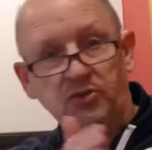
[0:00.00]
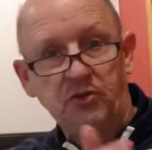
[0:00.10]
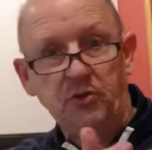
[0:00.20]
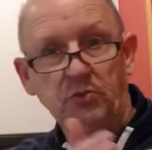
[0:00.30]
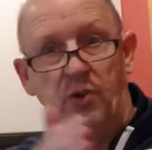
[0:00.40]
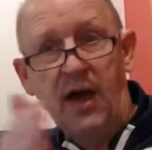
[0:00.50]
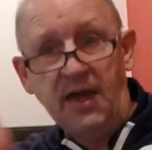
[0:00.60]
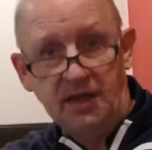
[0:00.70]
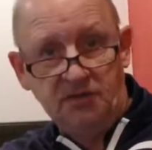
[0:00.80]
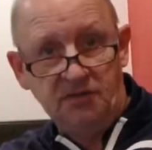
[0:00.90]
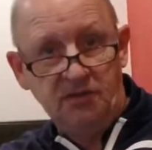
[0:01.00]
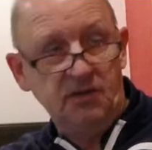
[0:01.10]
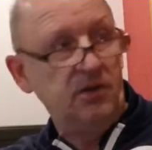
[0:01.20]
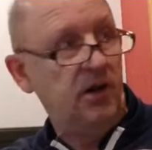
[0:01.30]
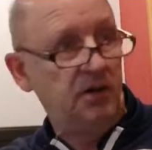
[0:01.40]
to the right
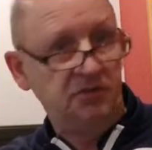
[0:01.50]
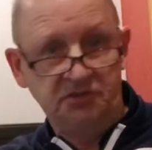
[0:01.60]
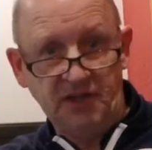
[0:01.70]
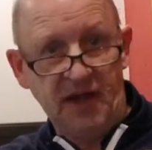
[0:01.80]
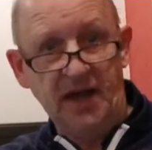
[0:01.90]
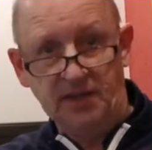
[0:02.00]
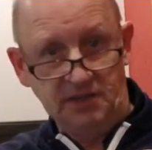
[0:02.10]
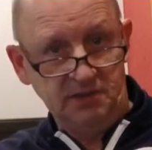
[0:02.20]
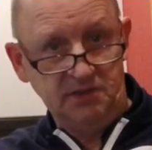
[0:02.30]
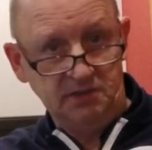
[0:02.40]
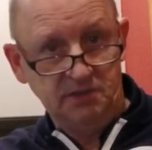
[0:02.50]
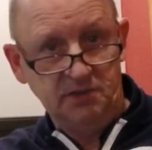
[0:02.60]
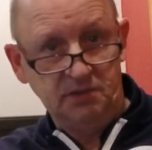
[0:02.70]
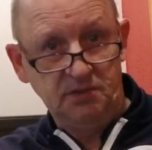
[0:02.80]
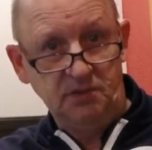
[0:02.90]
of Stalin,
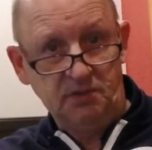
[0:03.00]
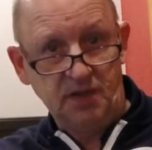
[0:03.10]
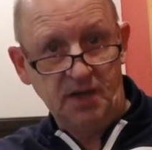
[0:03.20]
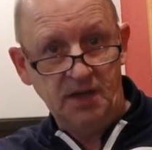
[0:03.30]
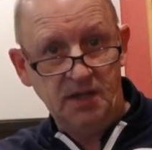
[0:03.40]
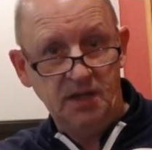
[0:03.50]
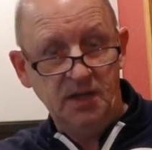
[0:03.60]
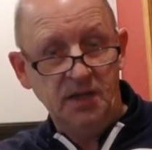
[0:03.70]
okay?